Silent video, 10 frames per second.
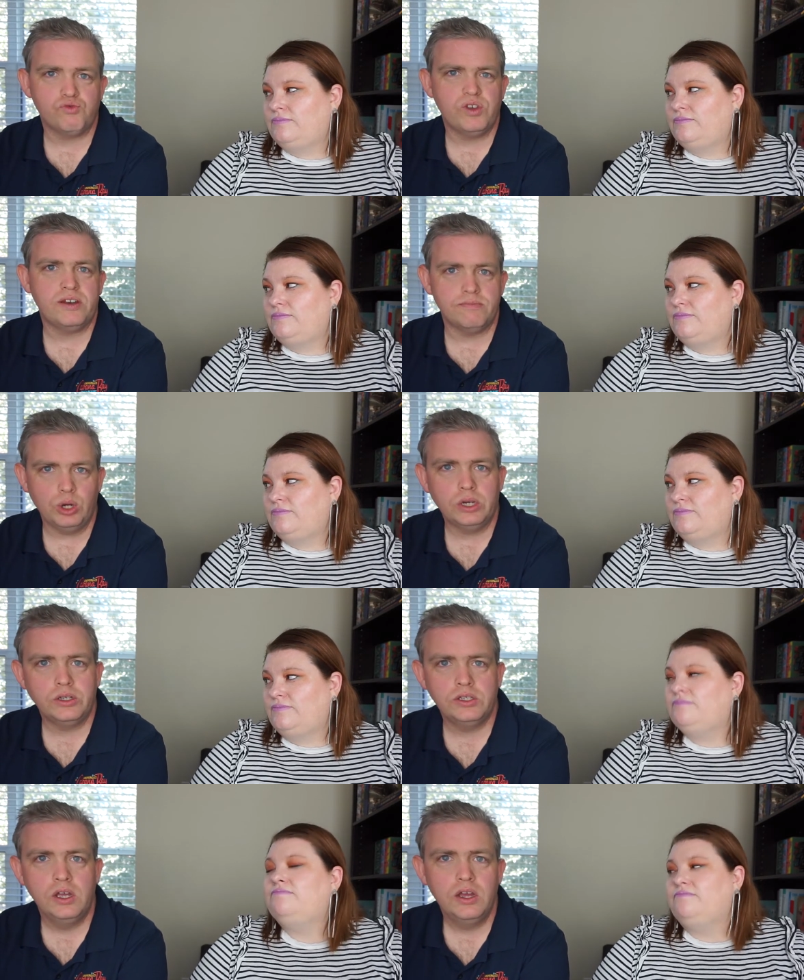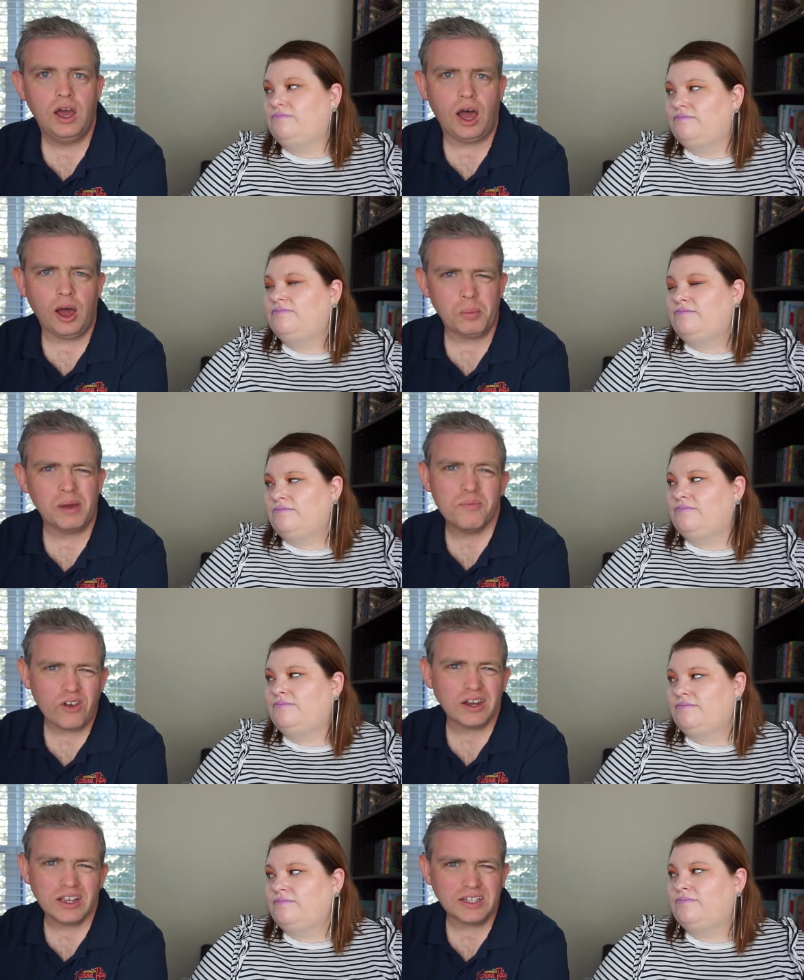Speaker 1: written books. Um, I'm
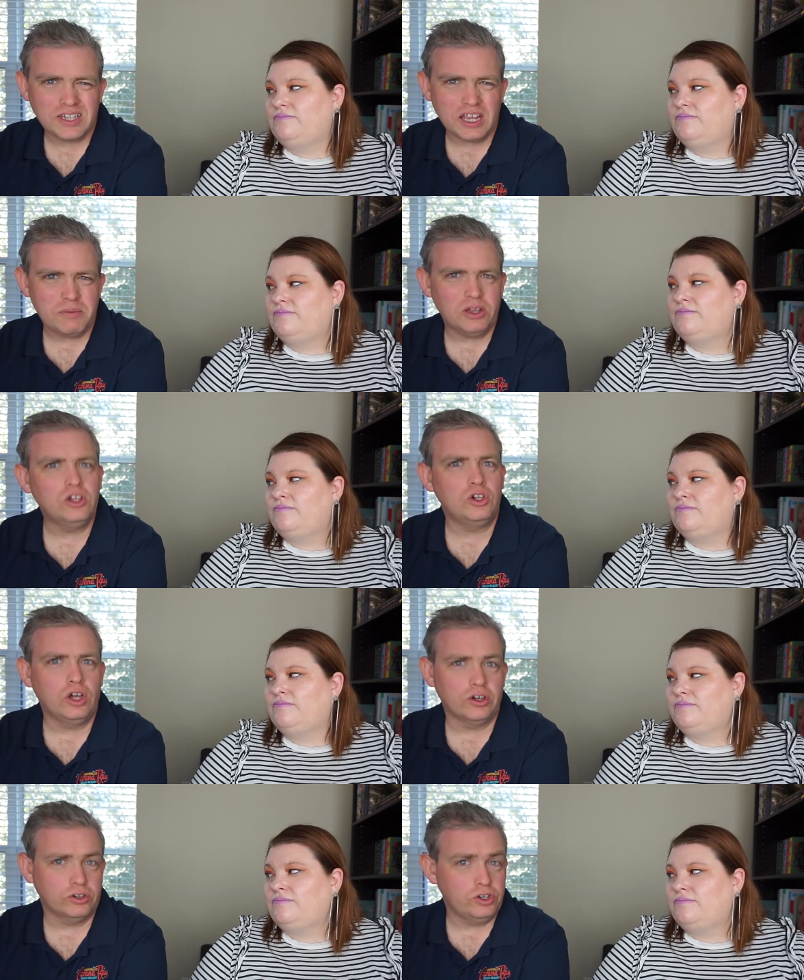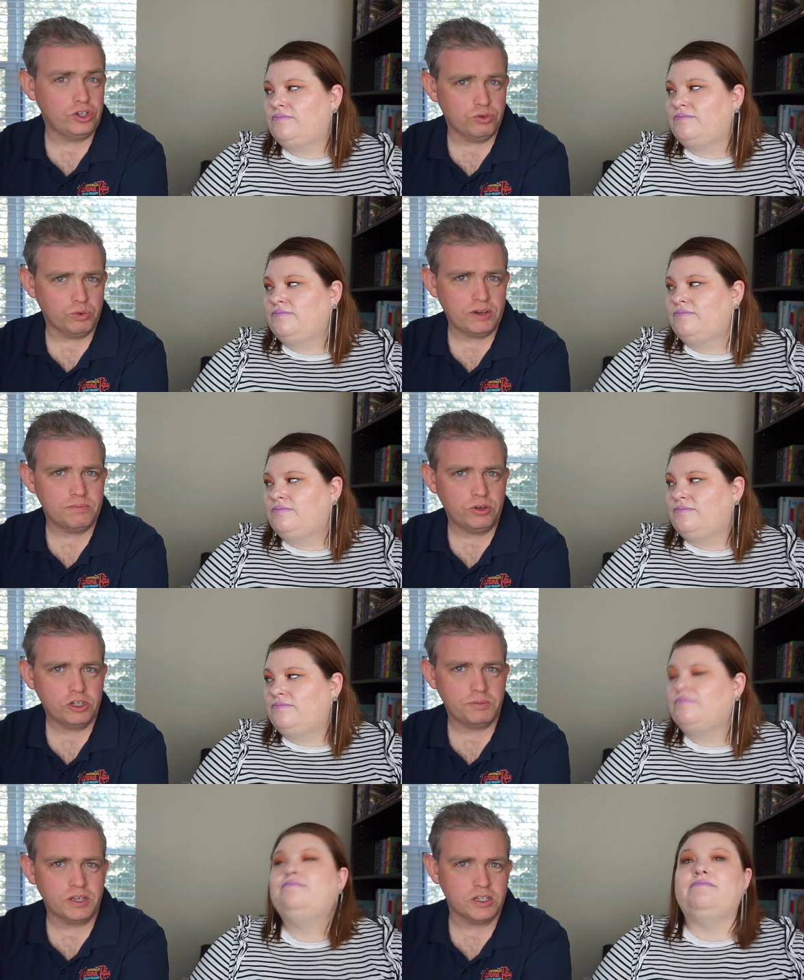finding it's taking me a little longer to do written
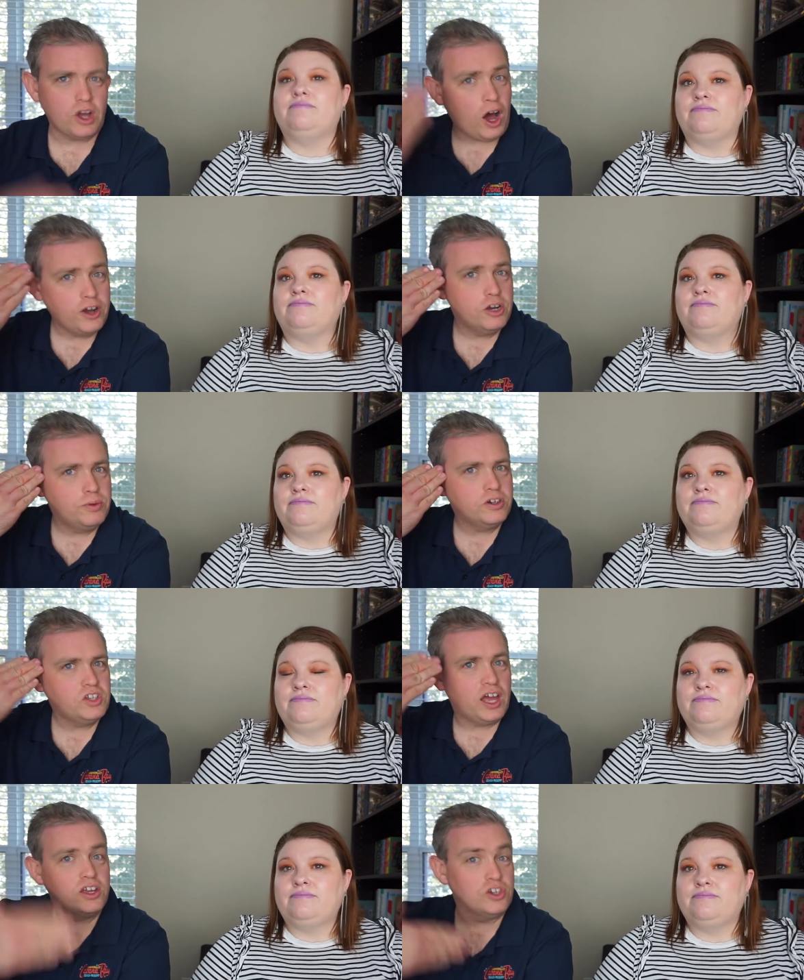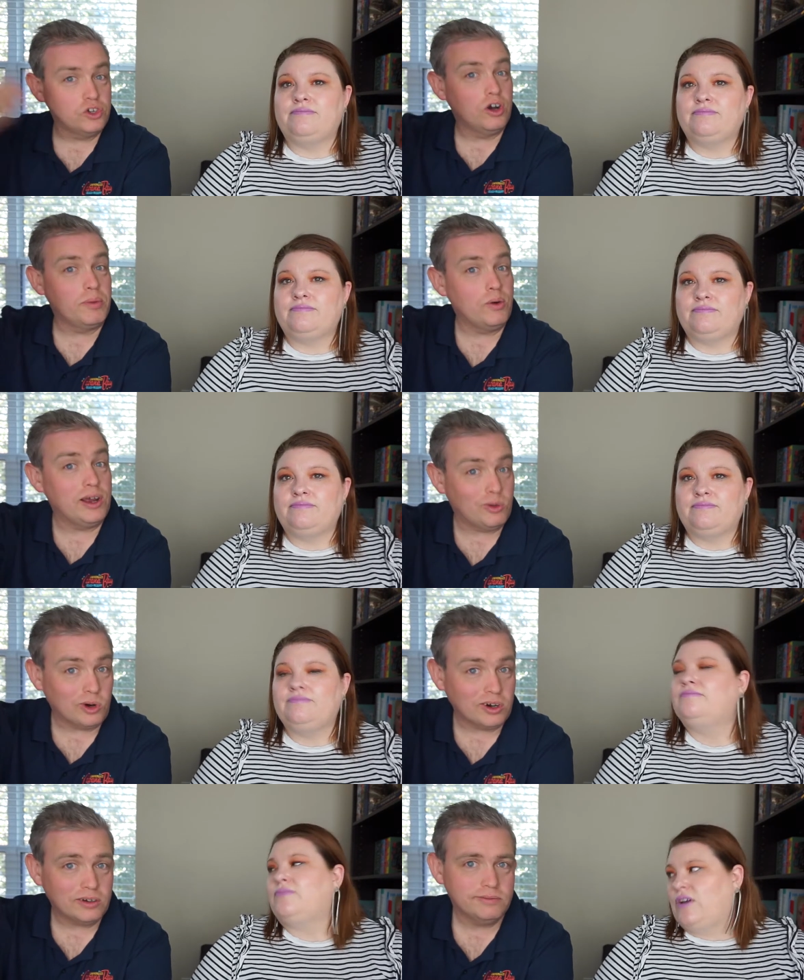books, because audiobooks I can do on my way to
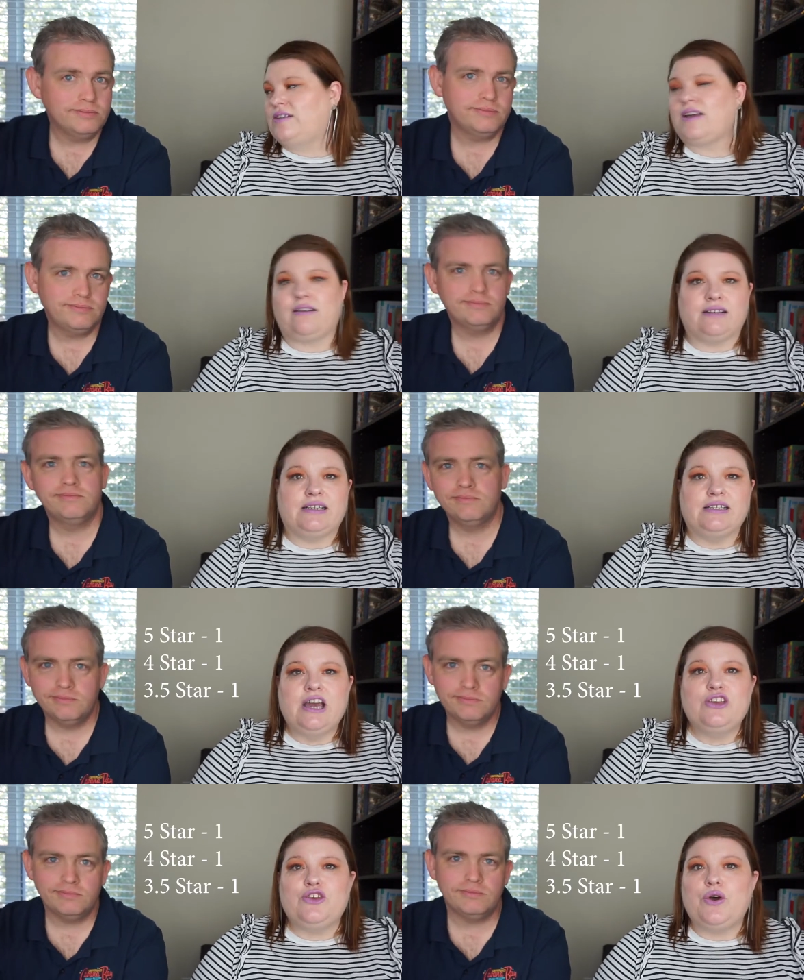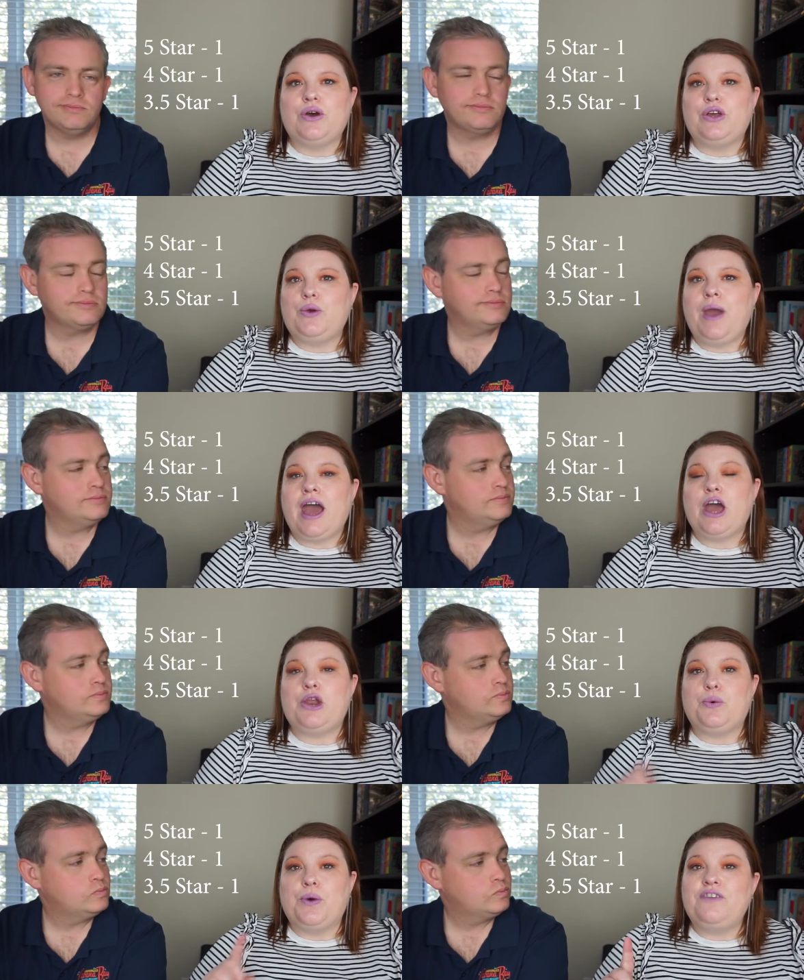work.
Speaker 2: Exactly. So you
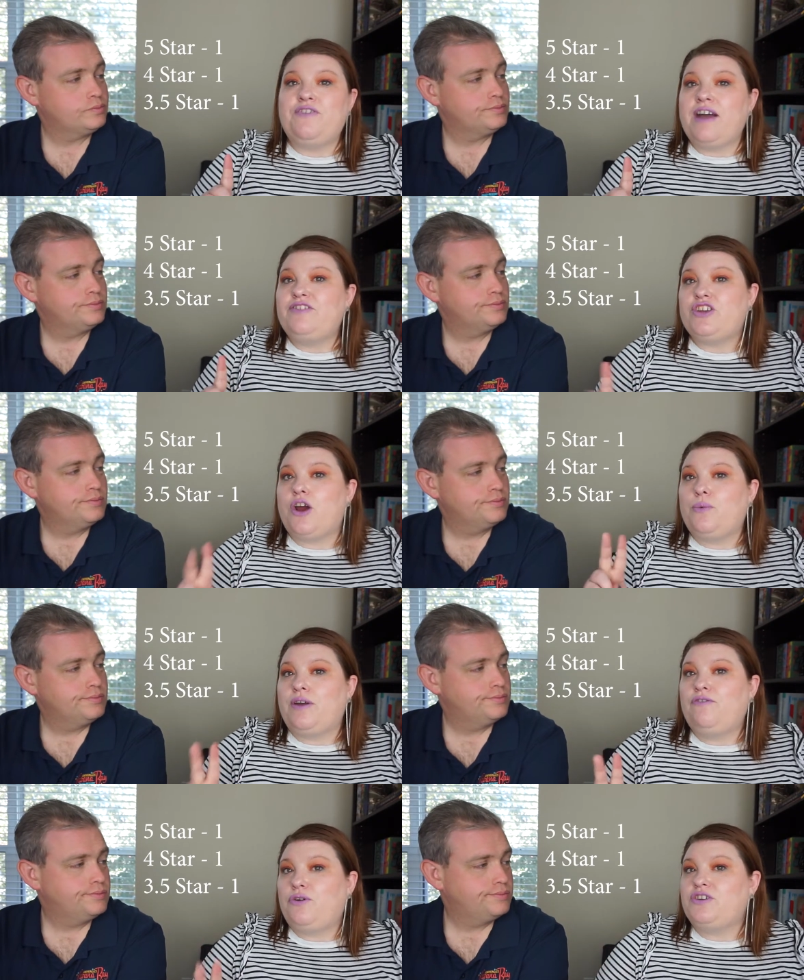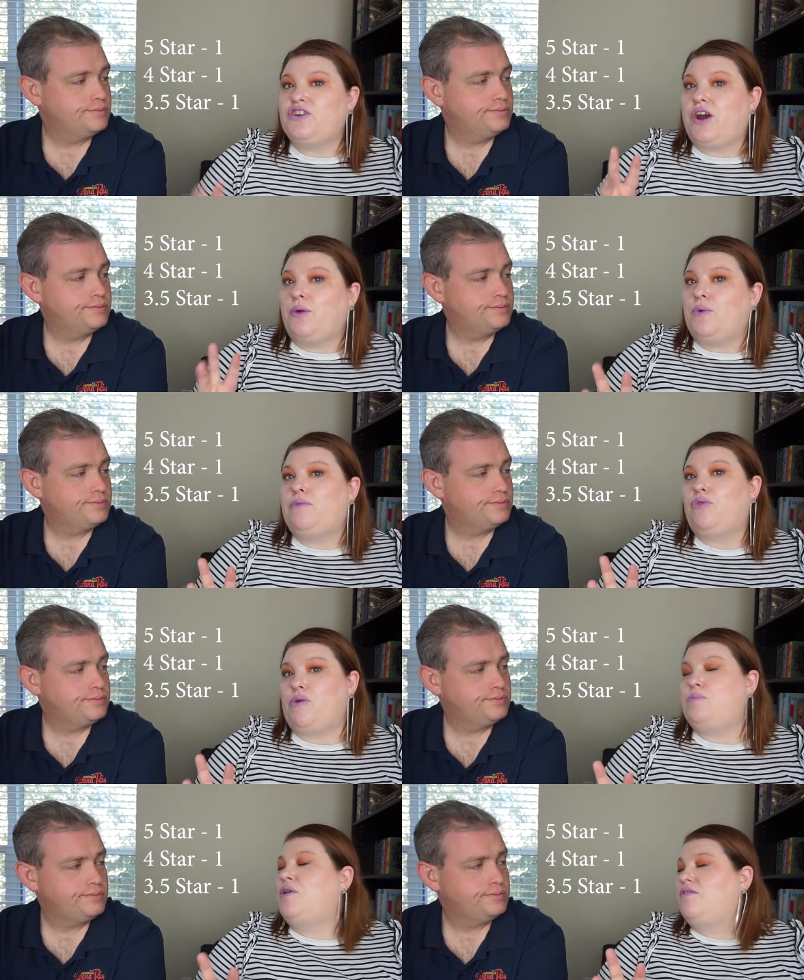had one five star, one four star, and one
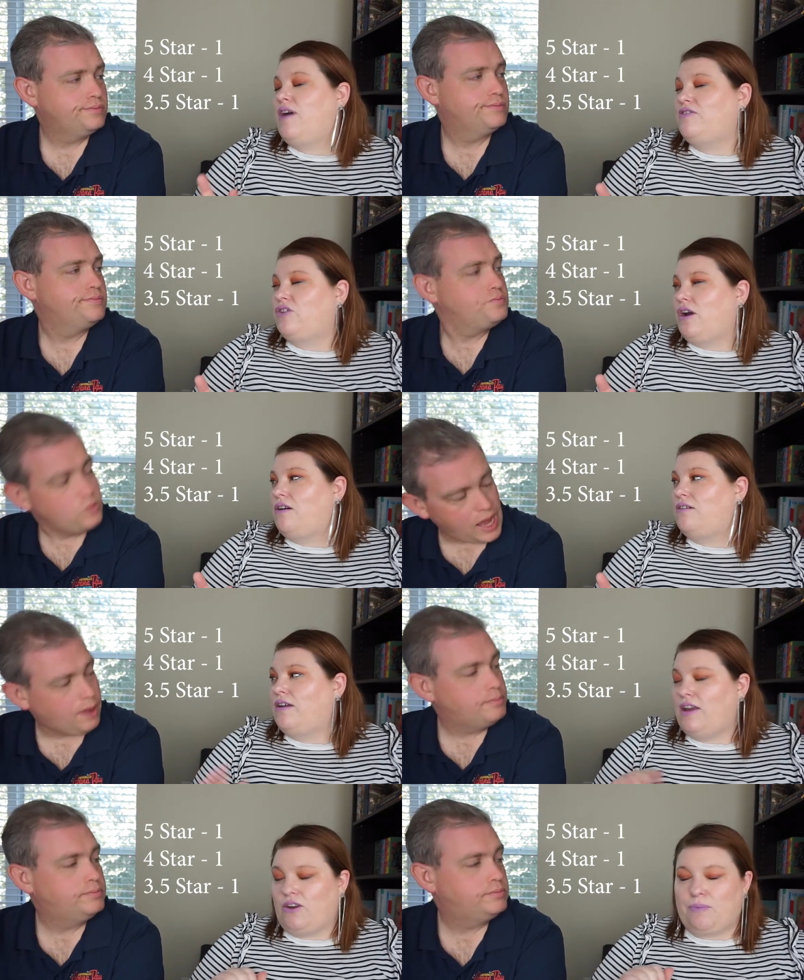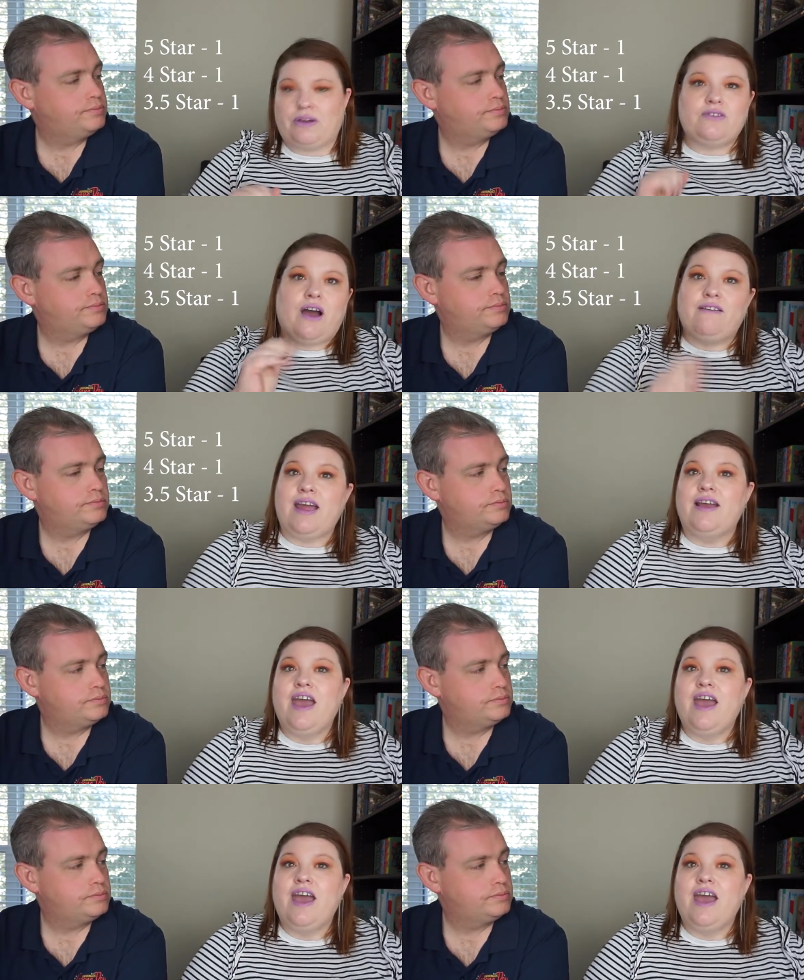three point five star yeah. in your book. All right.